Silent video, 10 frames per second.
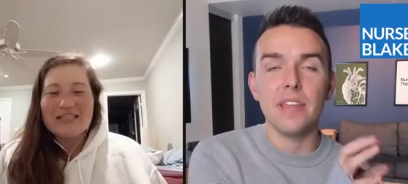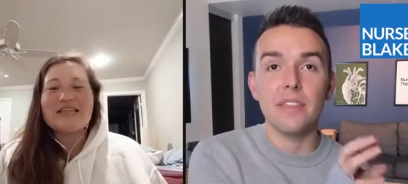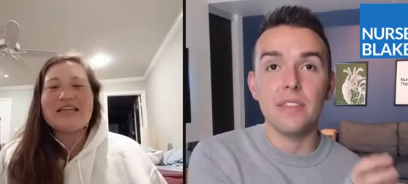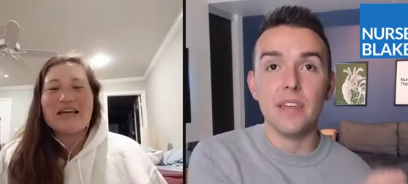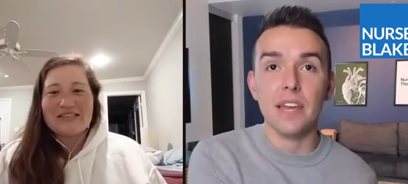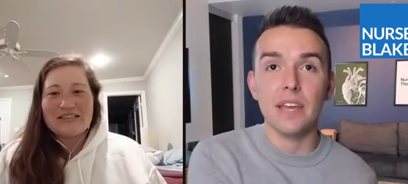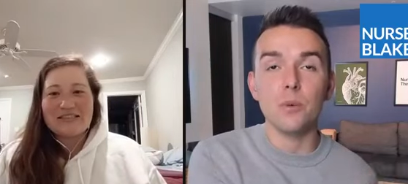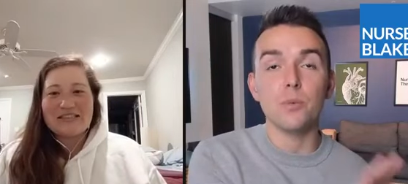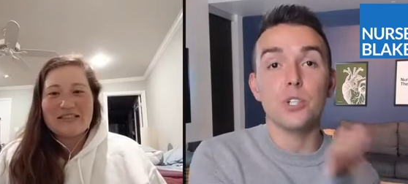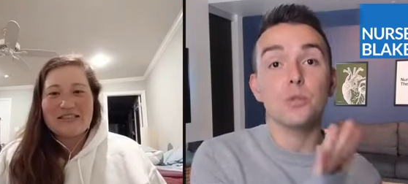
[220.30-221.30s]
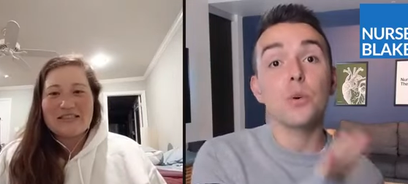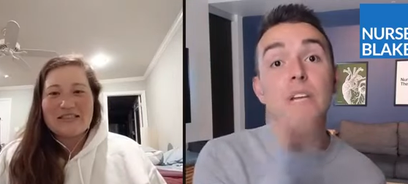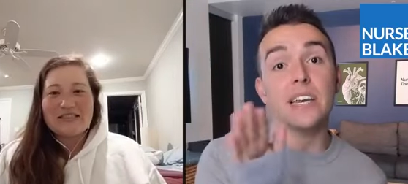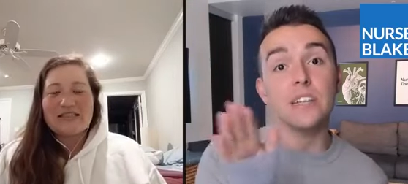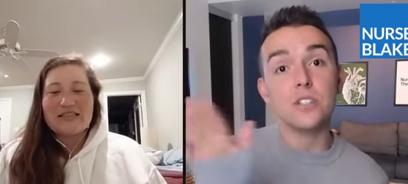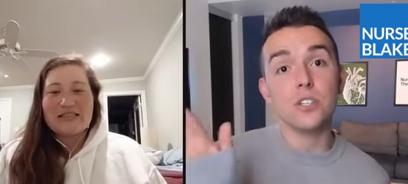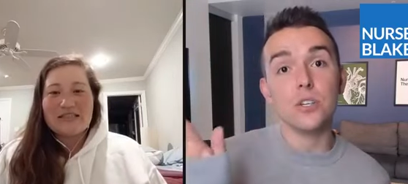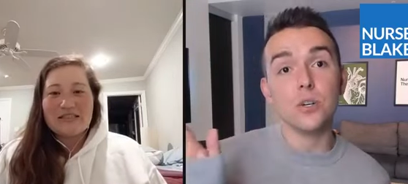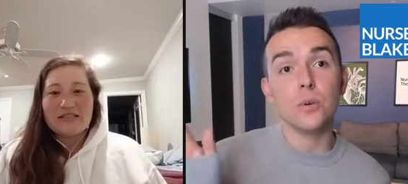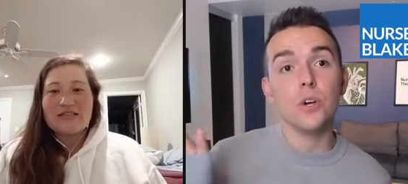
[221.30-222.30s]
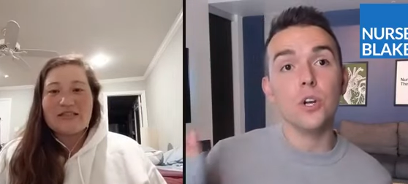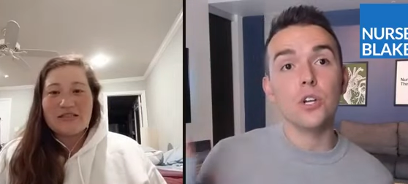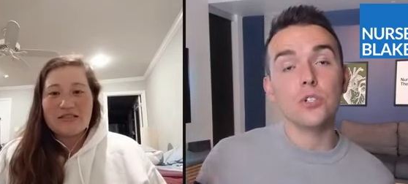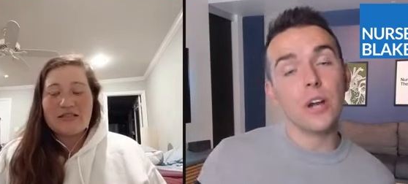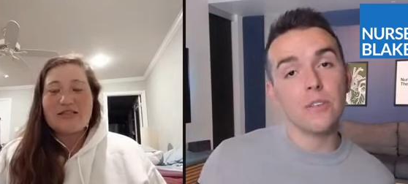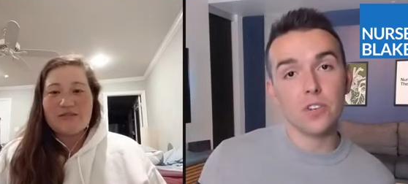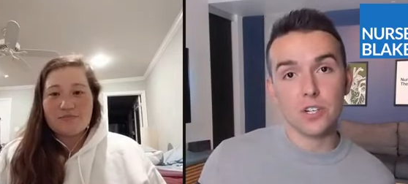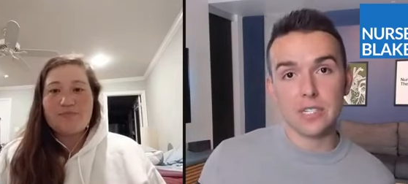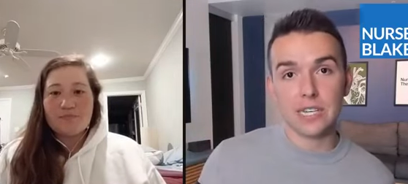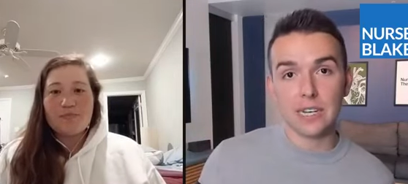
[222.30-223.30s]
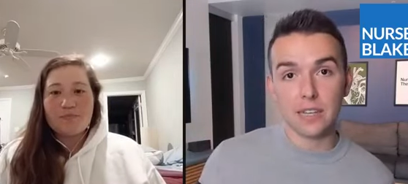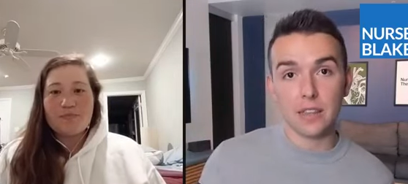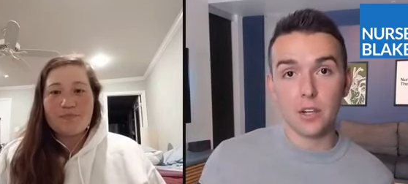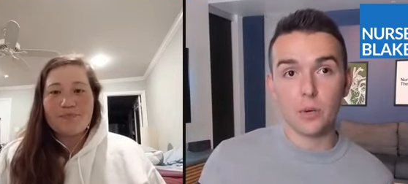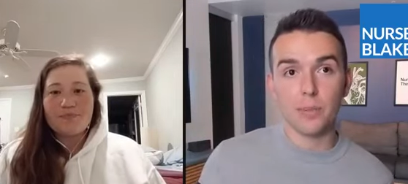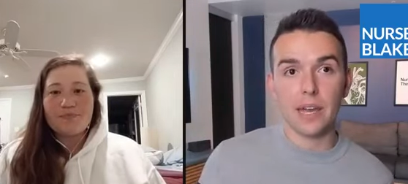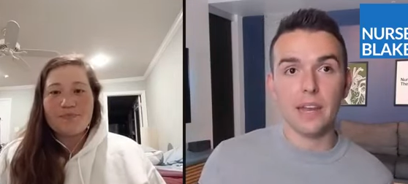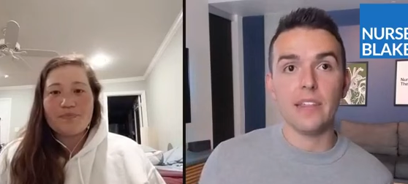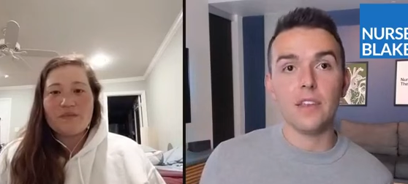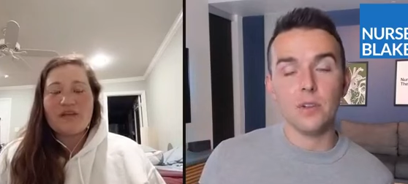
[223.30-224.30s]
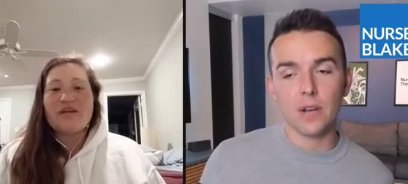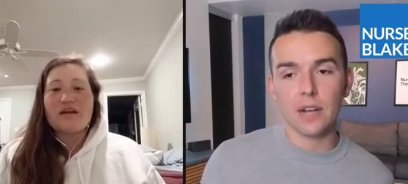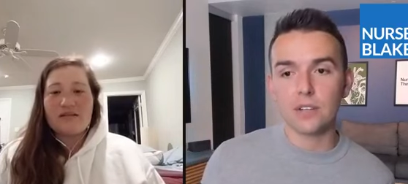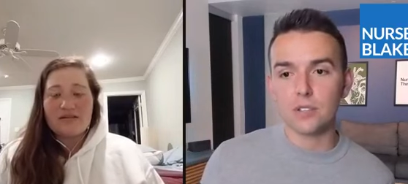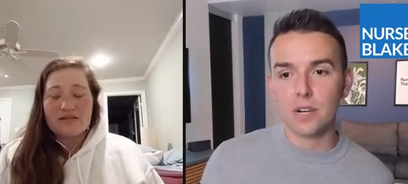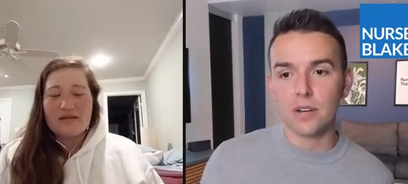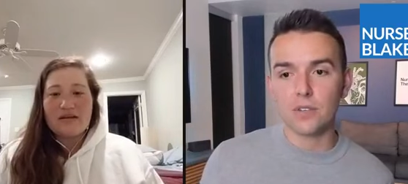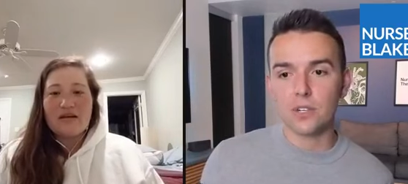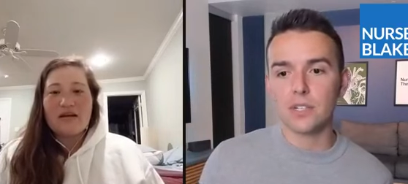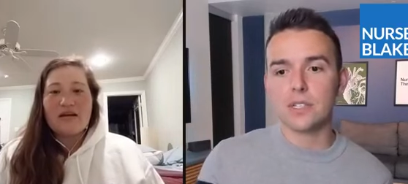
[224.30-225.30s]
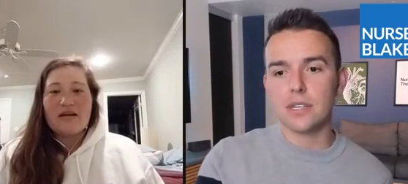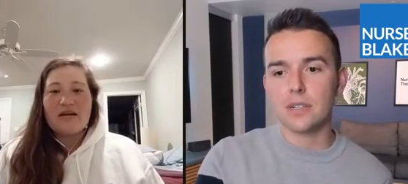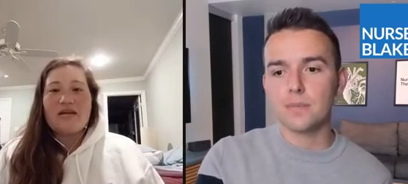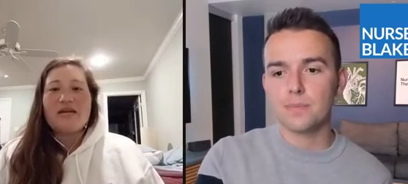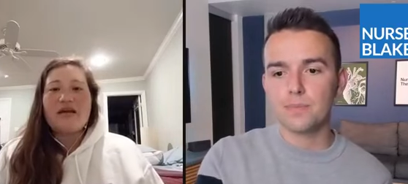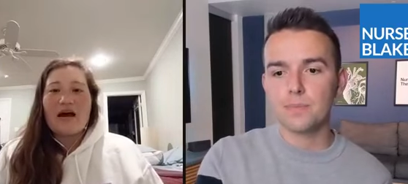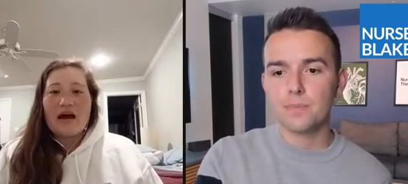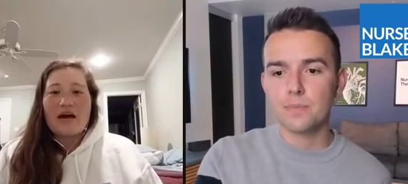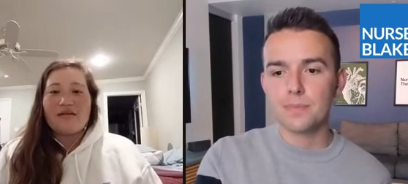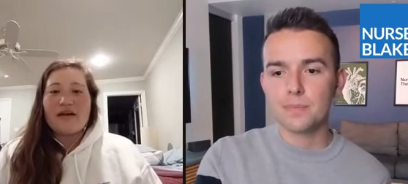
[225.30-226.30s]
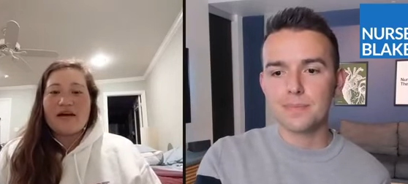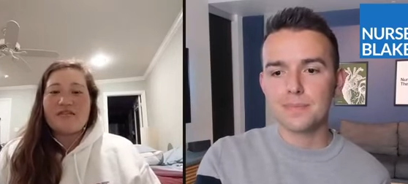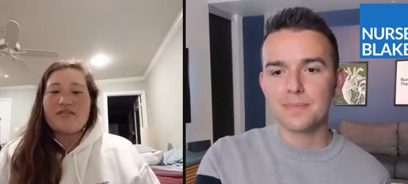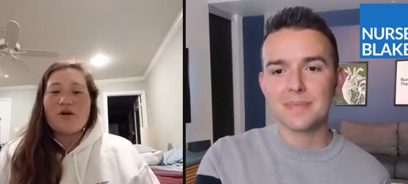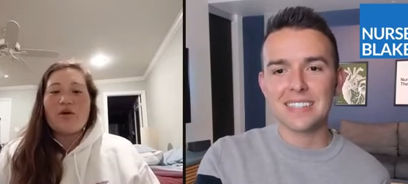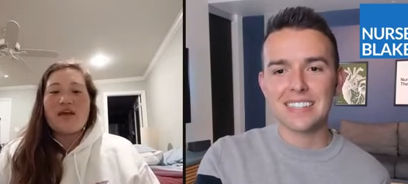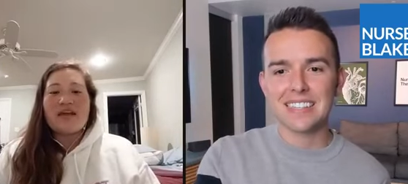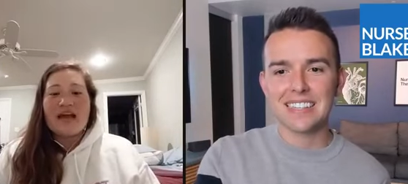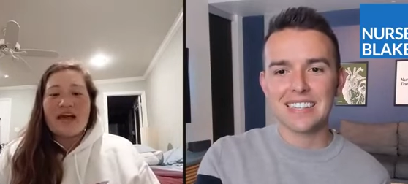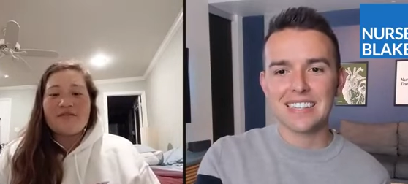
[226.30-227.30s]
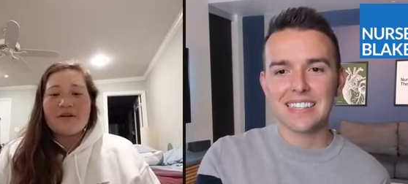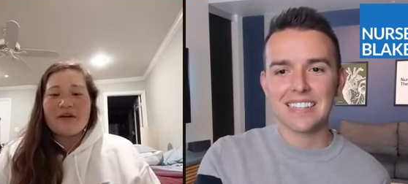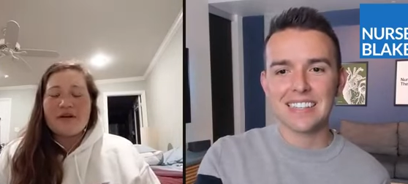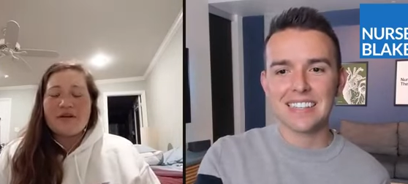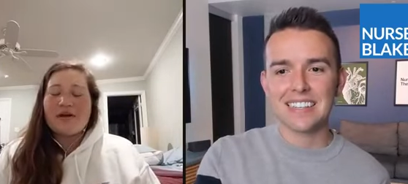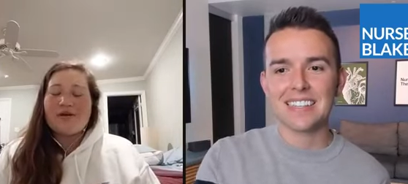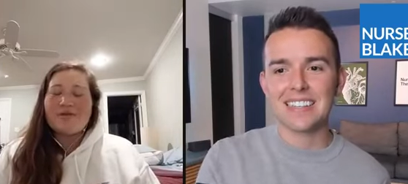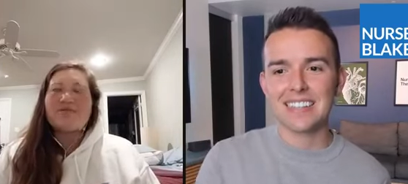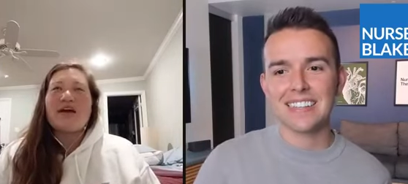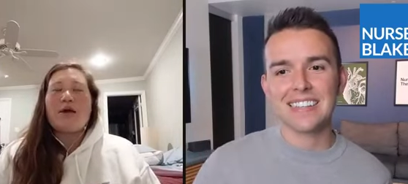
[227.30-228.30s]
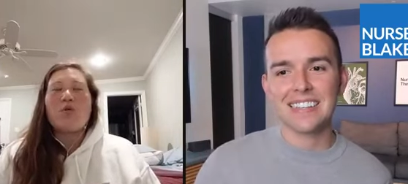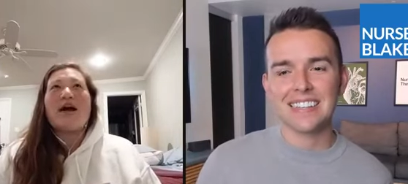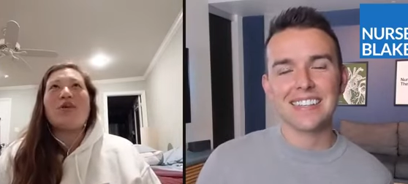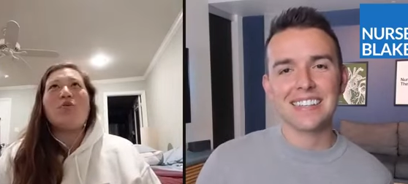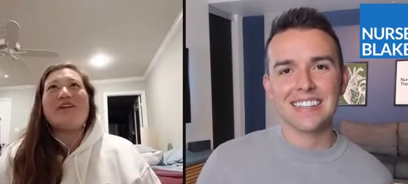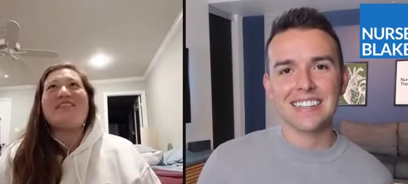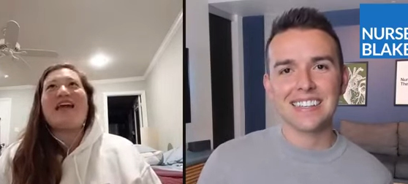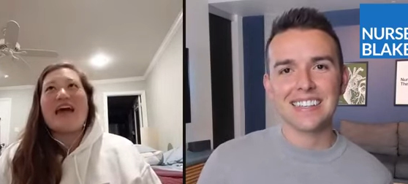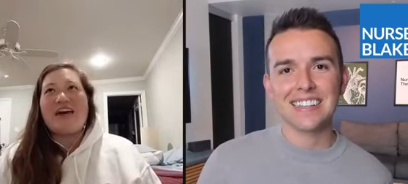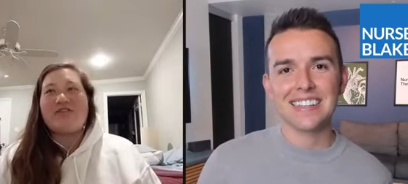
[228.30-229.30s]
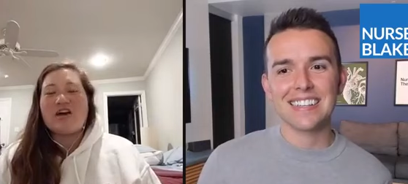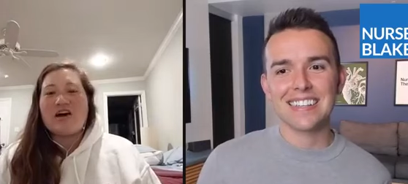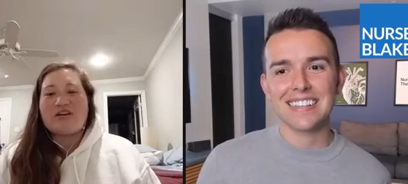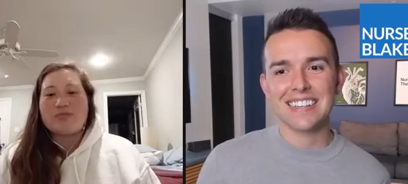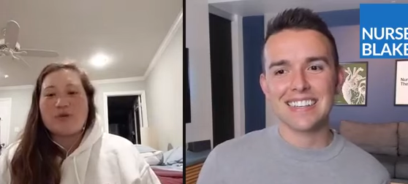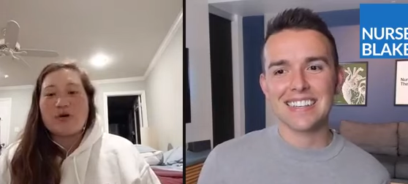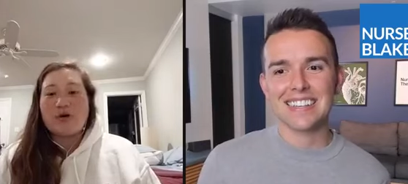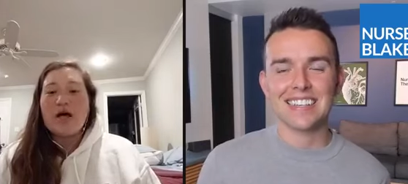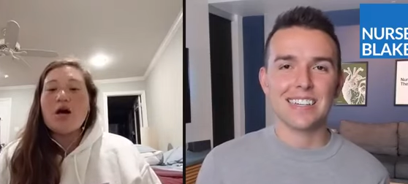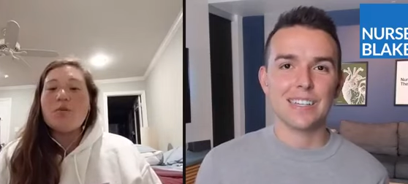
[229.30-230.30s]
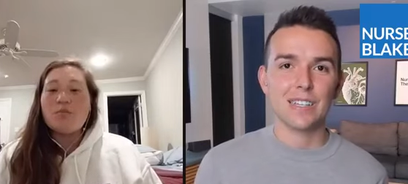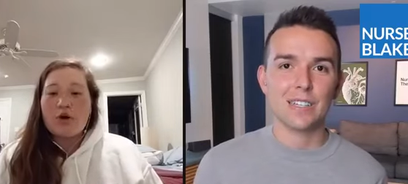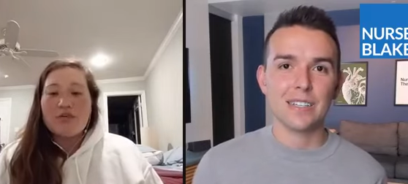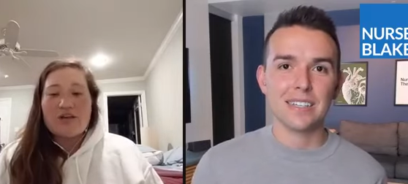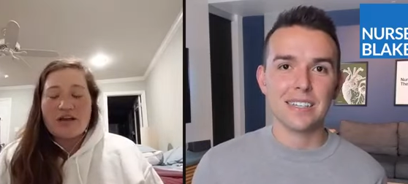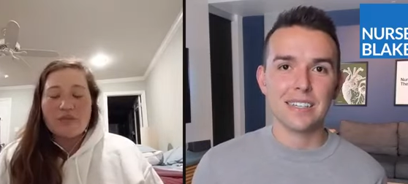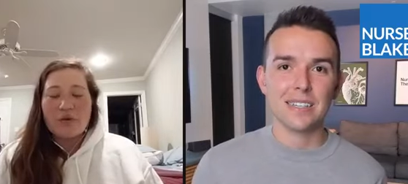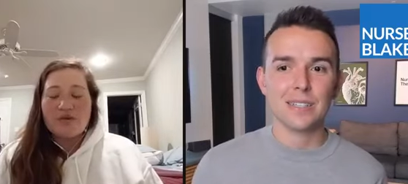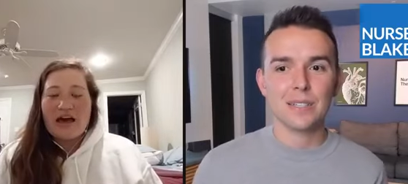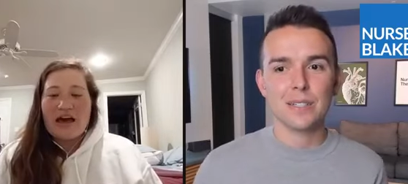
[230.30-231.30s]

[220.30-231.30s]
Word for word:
Speaker 1: and yes. then which we'll get to travel nursing in a little bit, and then you got yes.
Speaker 2: Yeah, yeah. So every uh, I w- I don't want to say every hospital. Most hospitals